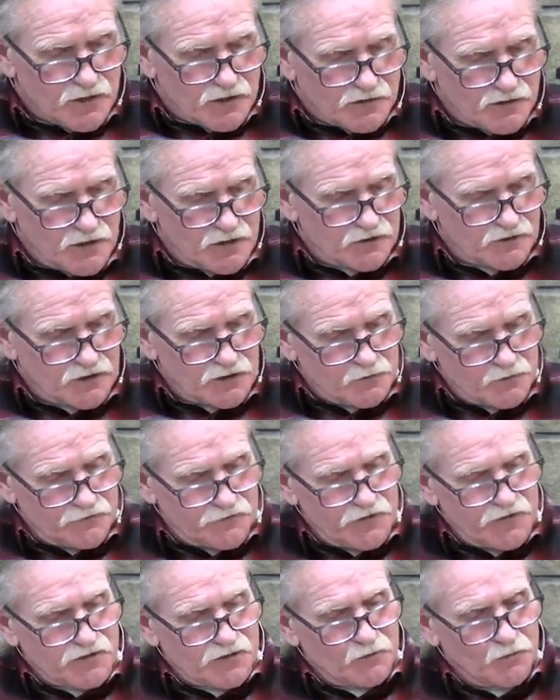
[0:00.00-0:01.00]
Now, a couple of
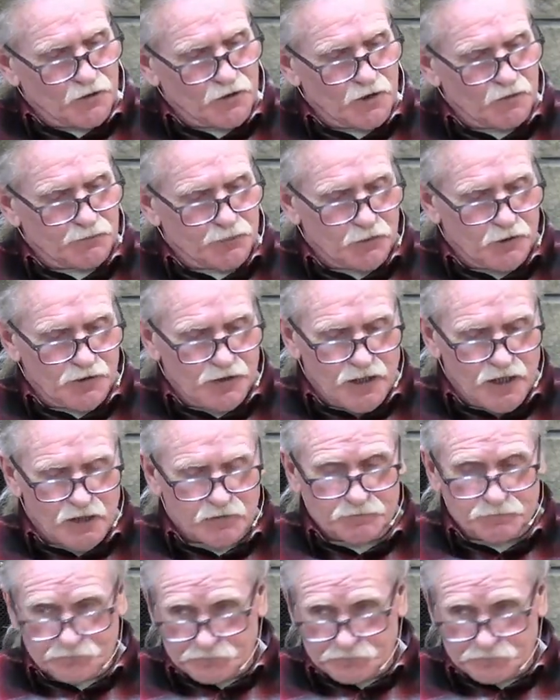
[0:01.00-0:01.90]
things I want to point out.